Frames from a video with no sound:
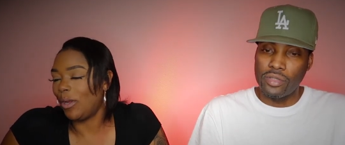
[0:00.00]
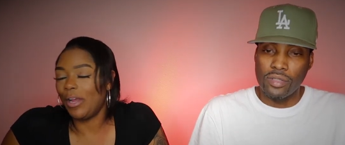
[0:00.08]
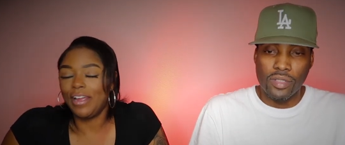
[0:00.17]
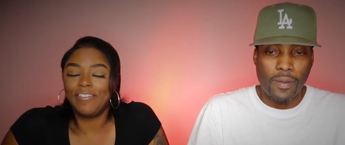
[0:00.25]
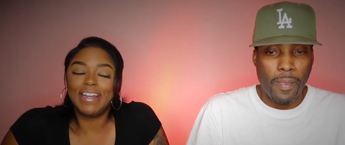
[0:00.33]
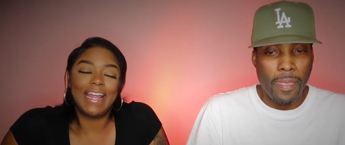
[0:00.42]

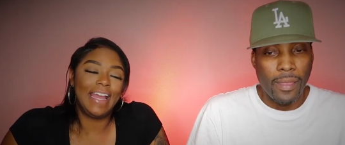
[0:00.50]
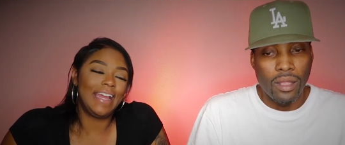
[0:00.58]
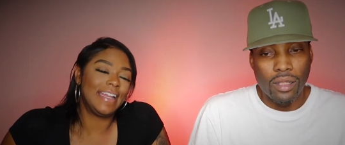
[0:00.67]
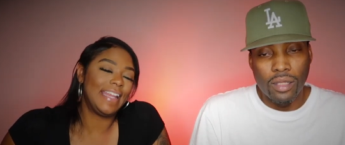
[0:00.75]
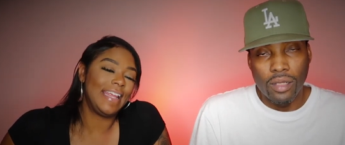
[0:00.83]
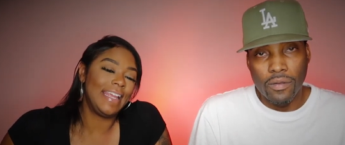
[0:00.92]
Speaker 1: know, every now
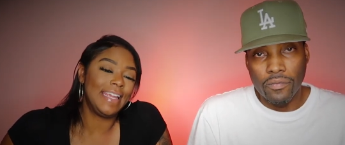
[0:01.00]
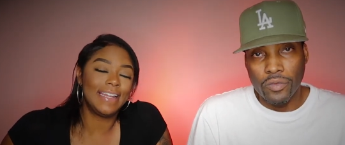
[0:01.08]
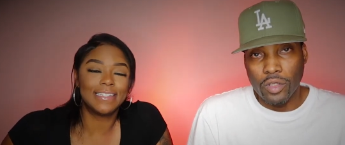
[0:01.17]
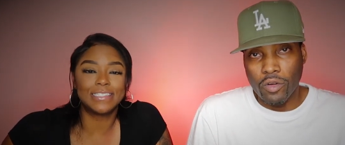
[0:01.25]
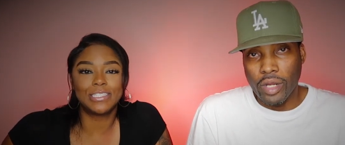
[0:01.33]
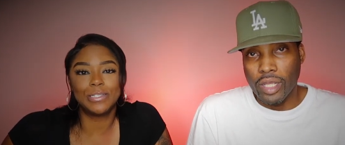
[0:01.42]
and then,
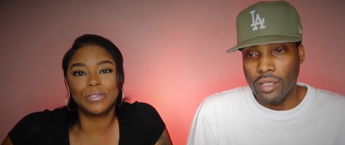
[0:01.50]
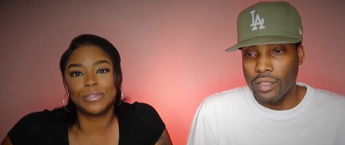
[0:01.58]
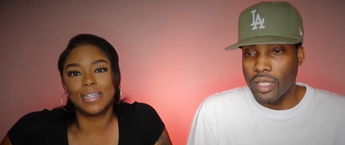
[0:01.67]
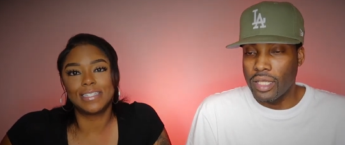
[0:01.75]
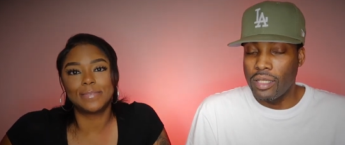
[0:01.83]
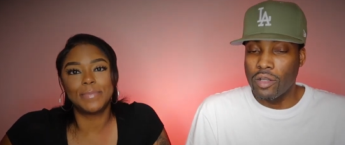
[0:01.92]
the great, shoot,
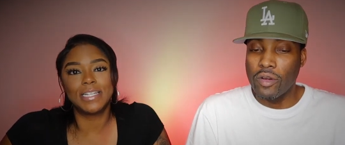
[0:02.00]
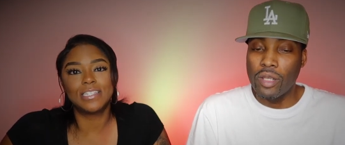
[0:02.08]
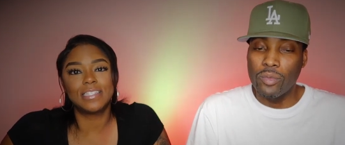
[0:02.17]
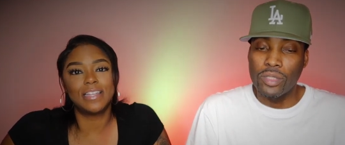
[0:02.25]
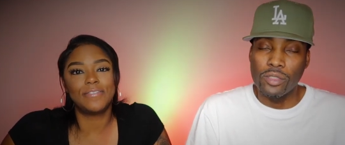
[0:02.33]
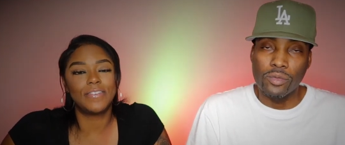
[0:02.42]
as much
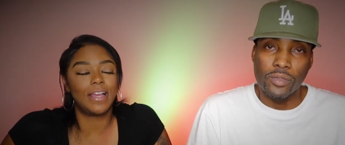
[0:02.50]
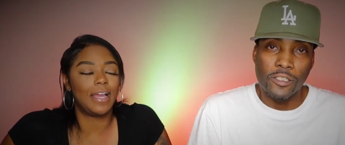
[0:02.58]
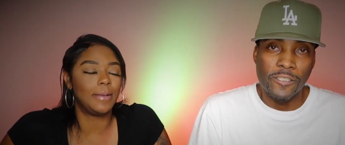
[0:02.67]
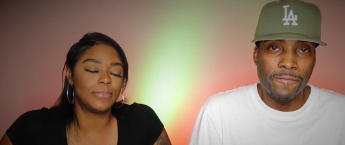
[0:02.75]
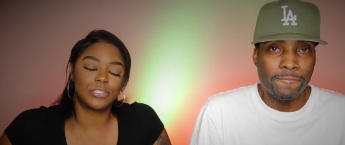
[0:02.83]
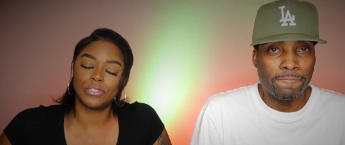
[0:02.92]
stuff,
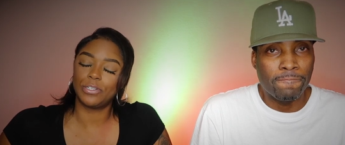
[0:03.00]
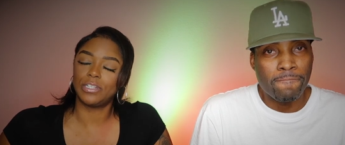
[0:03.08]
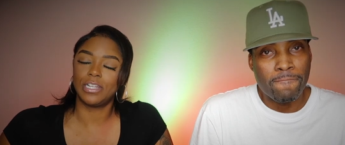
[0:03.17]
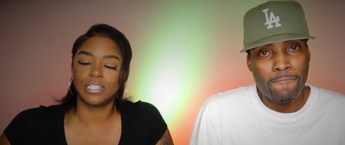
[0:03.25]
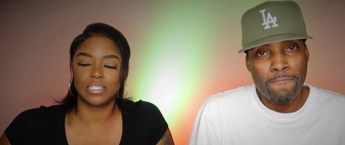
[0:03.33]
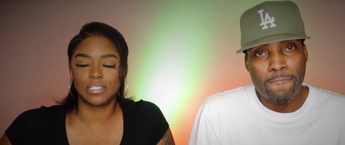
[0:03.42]
I'm sure
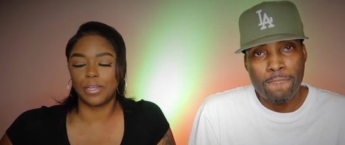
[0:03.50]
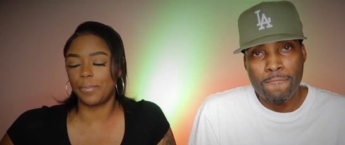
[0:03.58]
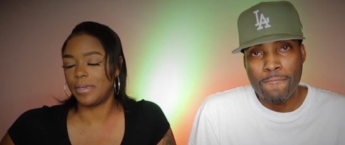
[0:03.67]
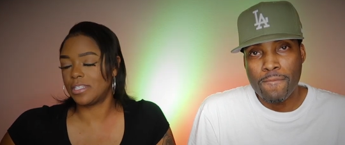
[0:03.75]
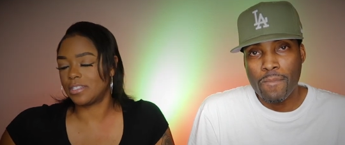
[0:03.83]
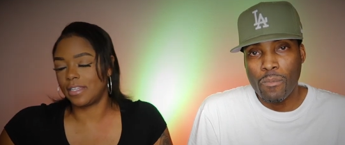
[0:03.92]
there's so
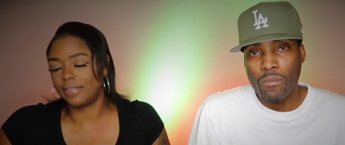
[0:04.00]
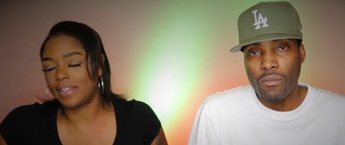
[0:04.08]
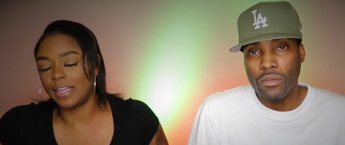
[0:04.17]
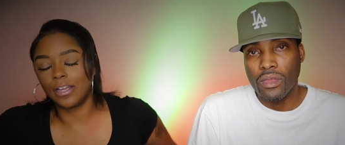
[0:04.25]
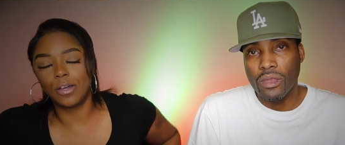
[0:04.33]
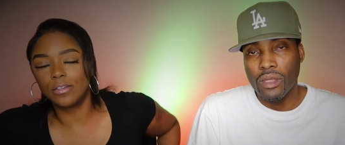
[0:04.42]
much stuff
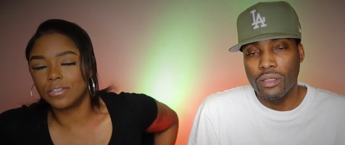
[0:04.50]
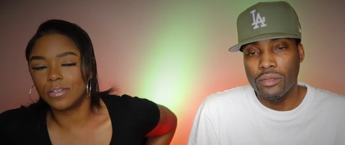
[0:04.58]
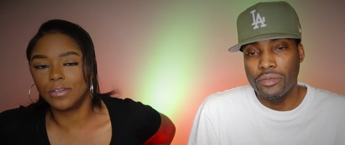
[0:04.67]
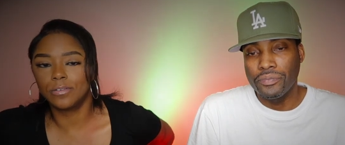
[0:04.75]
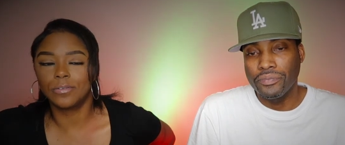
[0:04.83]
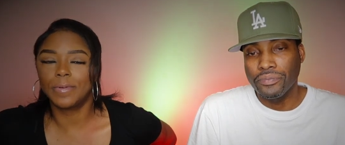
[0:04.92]
that goes
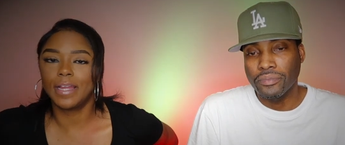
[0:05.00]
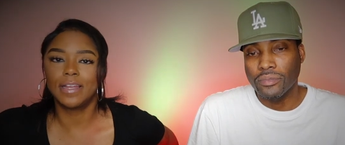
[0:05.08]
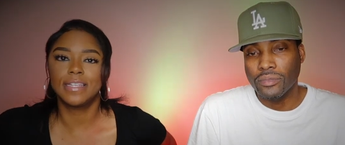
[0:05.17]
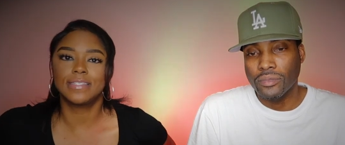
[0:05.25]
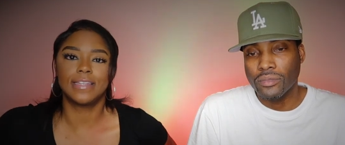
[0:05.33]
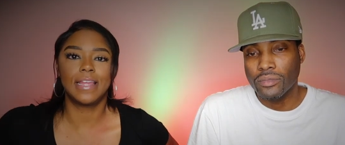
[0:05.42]
on
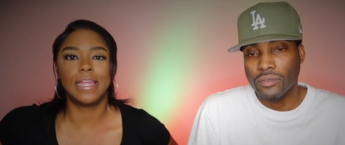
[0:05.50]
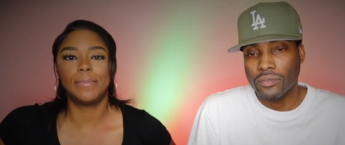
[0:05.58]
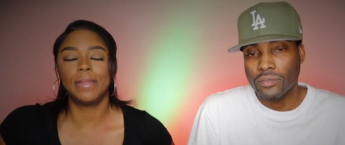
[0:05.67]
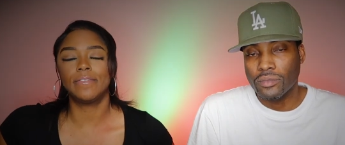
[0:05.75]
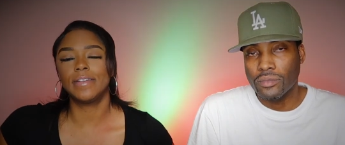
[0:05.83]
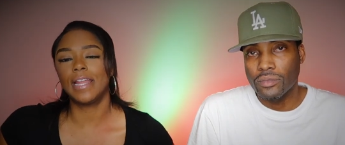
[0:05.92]
around his name
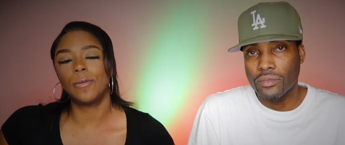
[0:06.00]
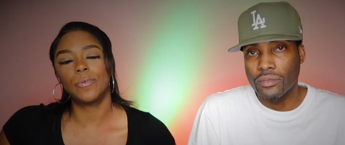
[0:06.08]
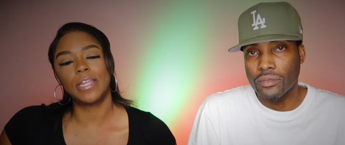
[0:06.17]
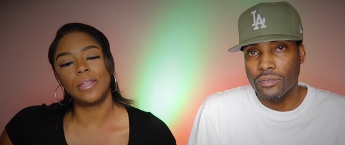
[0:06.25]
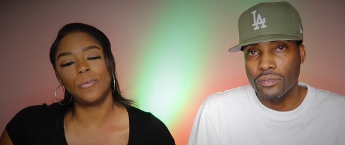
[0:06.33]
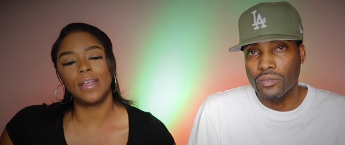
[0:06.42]
every day
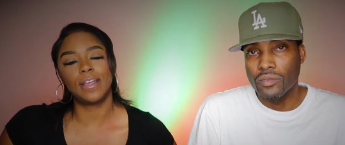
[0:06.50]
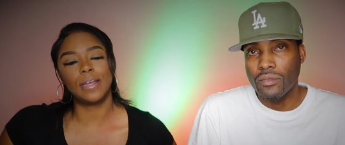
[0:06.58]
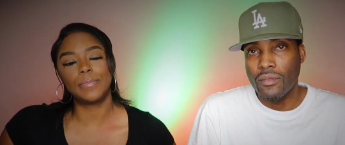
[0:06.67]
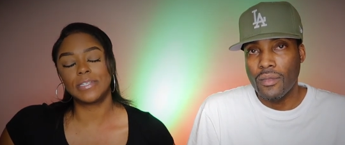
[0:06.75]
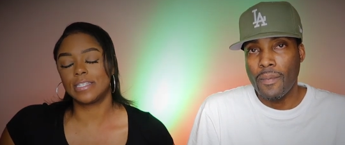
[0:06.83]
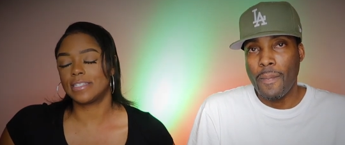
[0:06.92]
when he wake
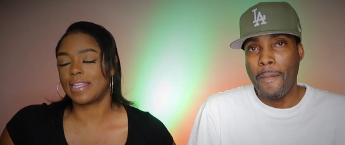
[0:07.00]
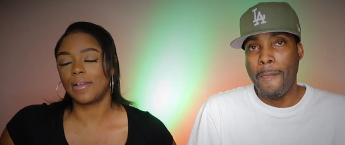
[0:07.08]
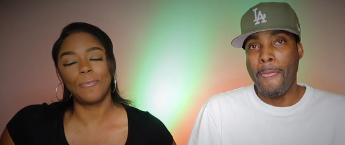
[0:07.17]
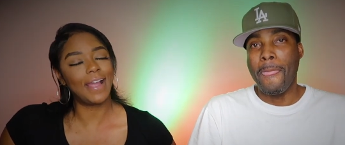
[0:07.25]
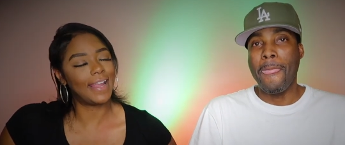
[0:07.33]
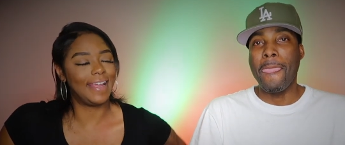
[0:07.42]
up. It's just like,
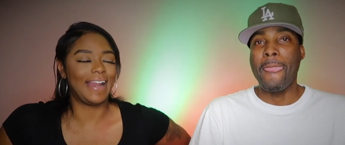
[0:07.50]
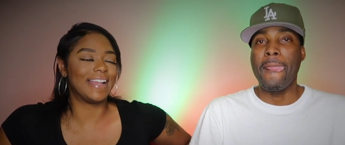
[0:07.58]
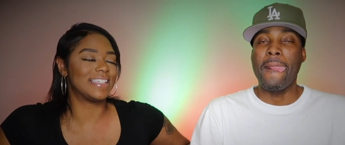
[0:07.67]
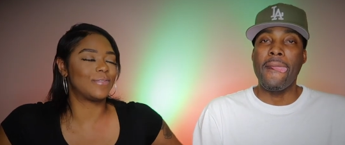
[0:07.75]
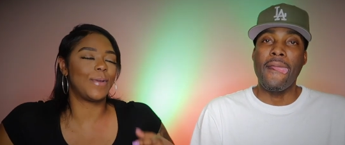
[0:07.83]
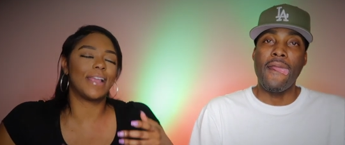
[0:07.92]
why can't I
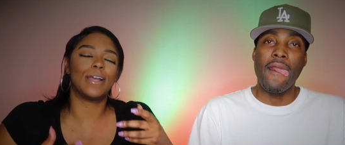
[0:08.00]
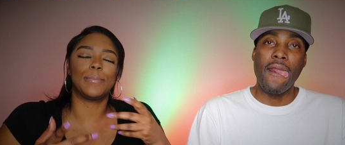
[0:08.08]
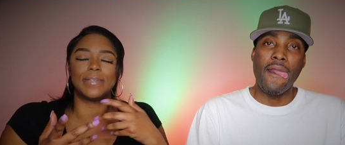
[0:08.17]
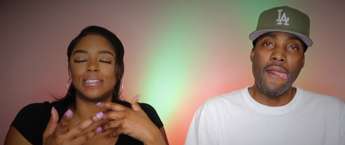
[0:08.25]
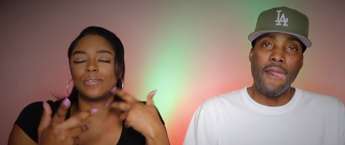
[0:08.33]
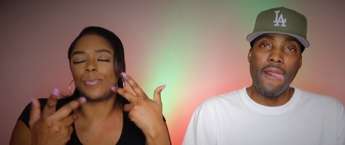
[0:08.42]
just wake up
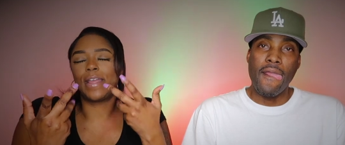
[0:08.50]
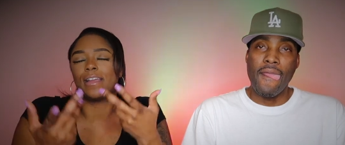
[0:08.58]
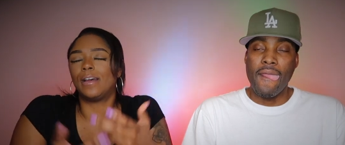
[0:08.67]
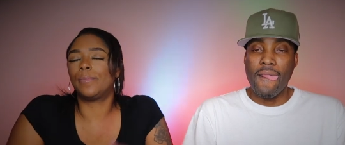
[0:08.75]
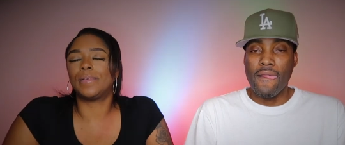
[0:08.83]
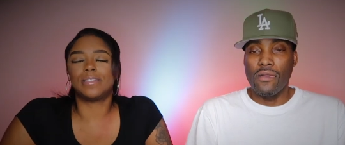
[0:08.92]
and just wake
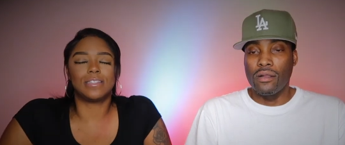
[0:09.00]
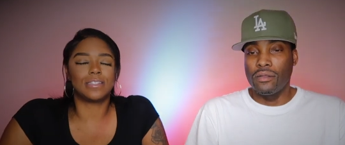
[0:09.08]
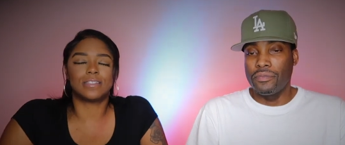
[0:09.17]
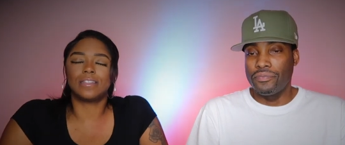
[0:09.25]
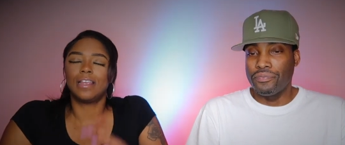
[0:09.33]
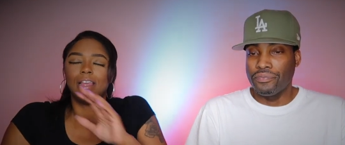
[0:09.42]
up and
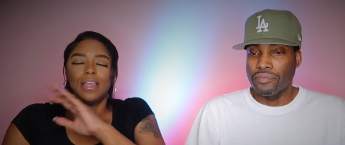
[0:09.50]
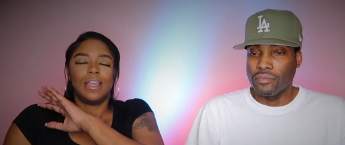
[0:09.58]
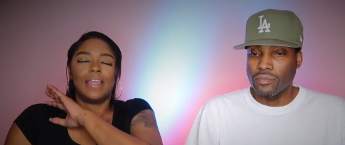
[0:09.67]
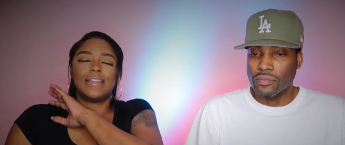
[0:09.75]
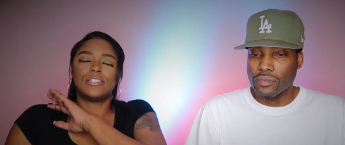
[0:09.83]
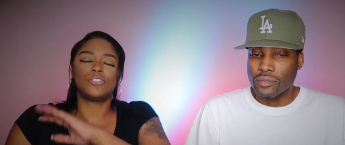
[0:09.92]
just
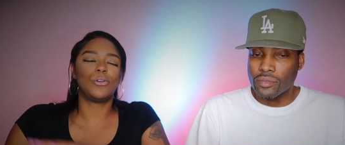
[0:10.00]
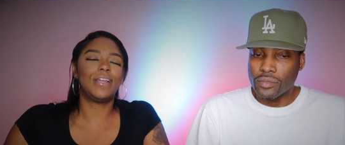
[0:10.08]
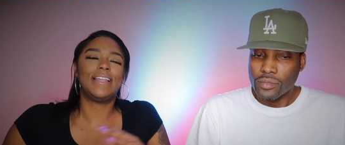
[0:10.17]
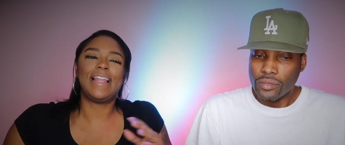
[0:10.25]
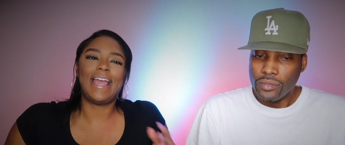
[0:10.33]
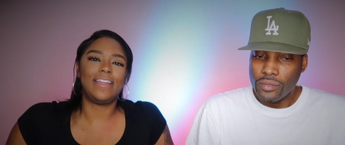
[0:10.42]

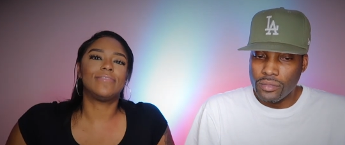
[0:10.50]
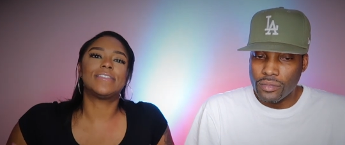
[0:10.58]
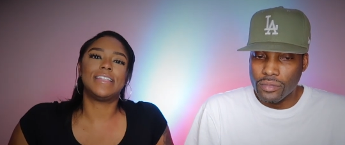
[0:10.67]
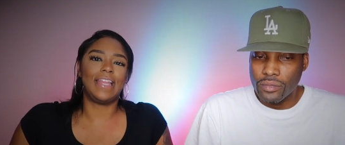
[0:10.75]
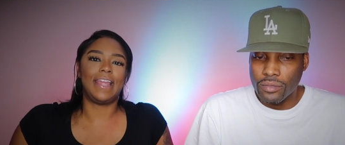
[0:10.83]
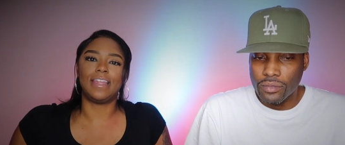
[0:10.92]
enjoy life
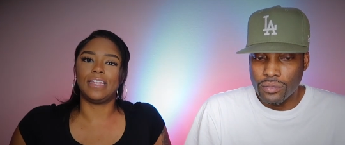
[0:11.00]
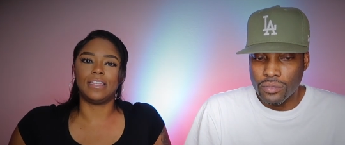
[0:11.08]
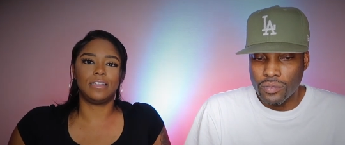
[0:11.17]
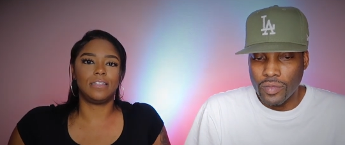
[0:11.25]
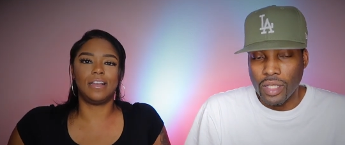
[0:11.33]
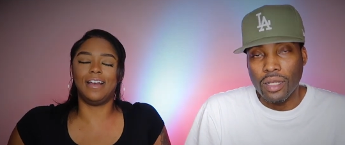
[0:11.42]
today.
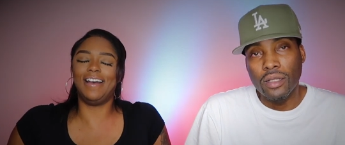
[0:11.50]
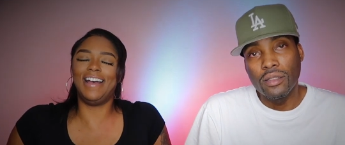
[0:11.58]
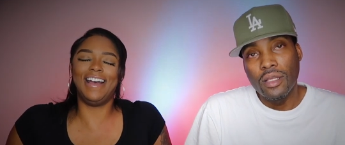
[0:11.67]
Yeah.